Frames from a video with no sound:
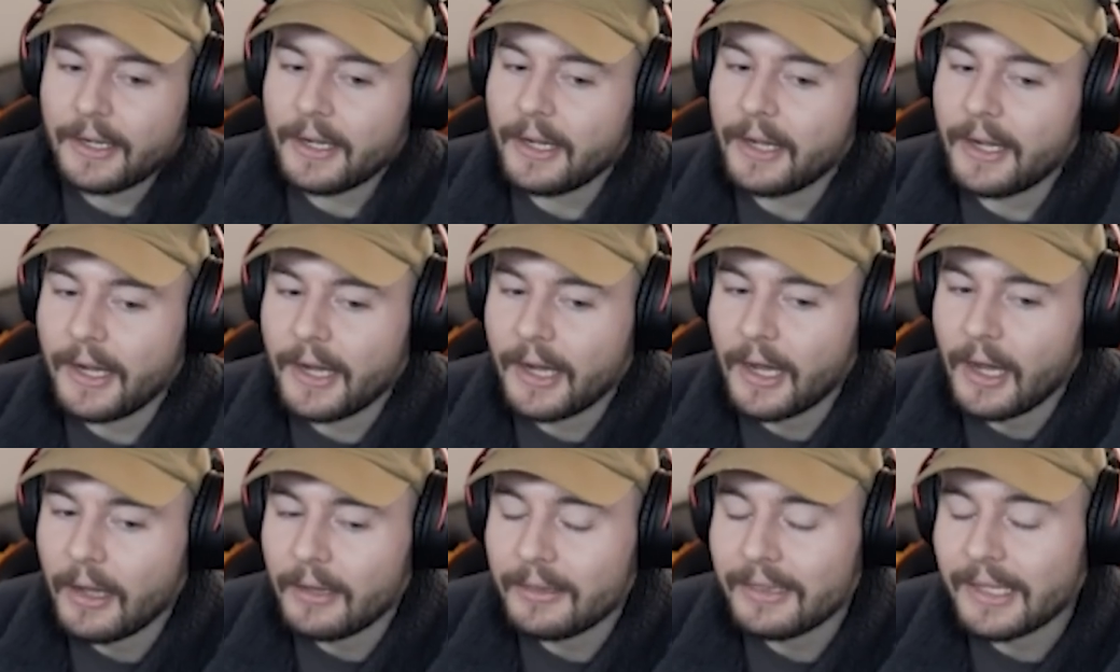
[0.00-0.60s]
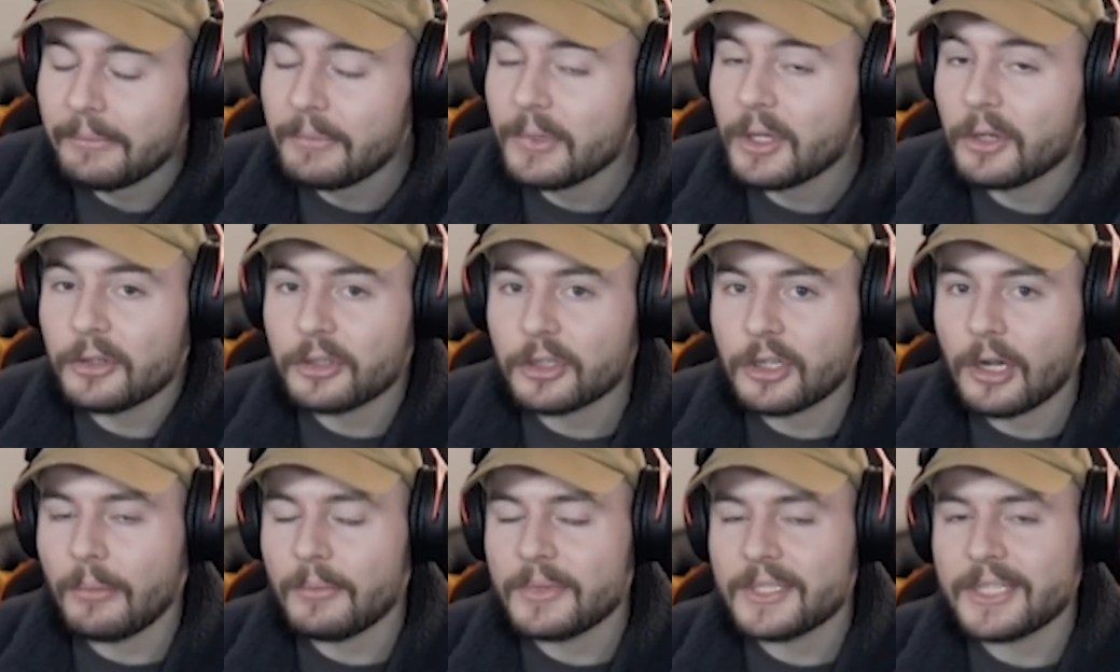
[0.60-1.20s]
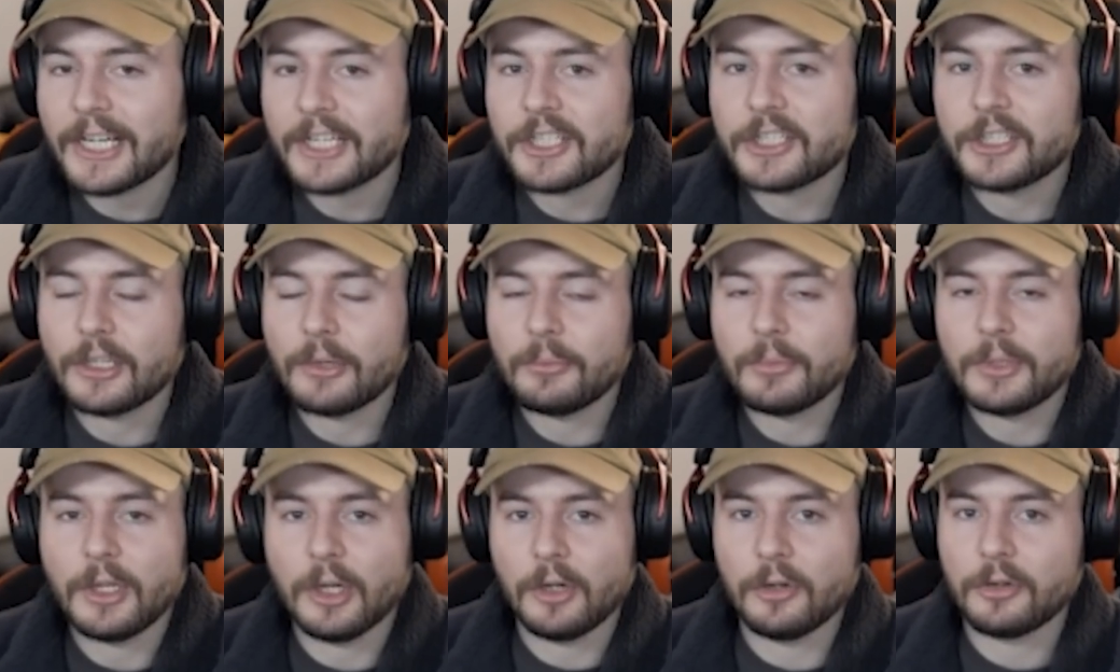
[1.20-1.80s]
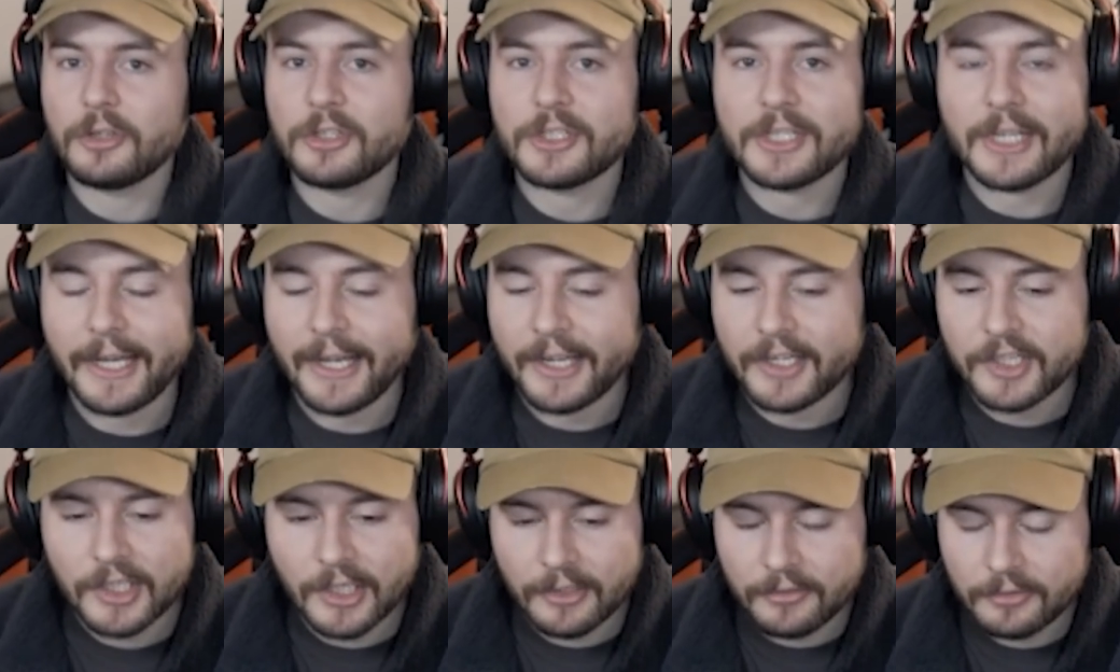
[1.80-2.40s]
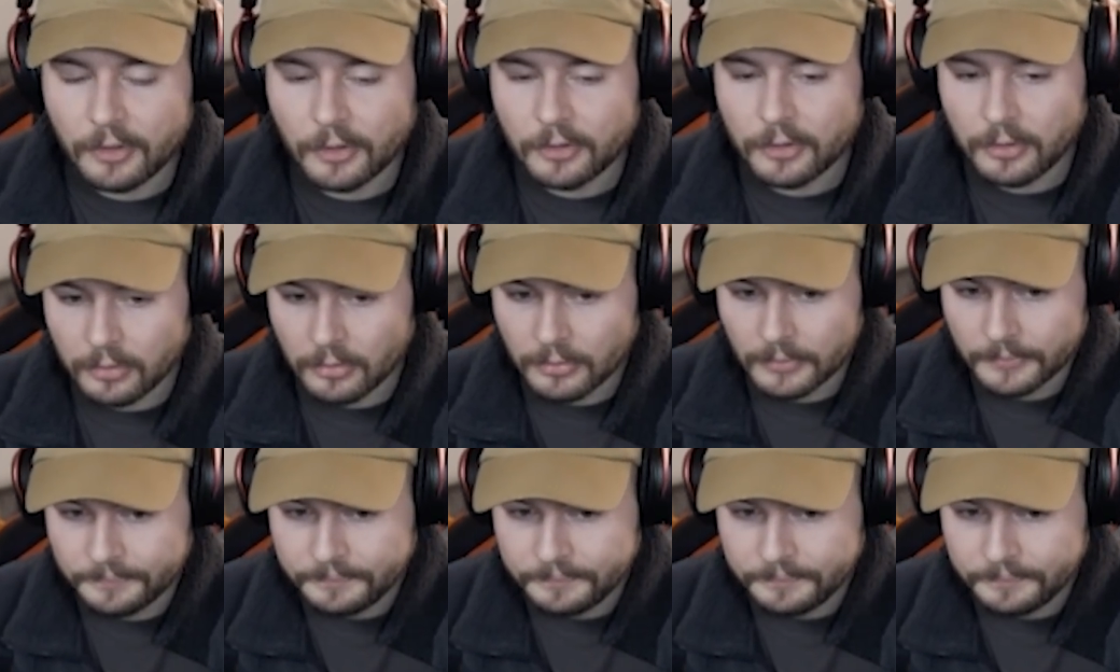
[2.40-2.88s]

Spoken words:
Let me know in the comment section down below, because I actually have no clue.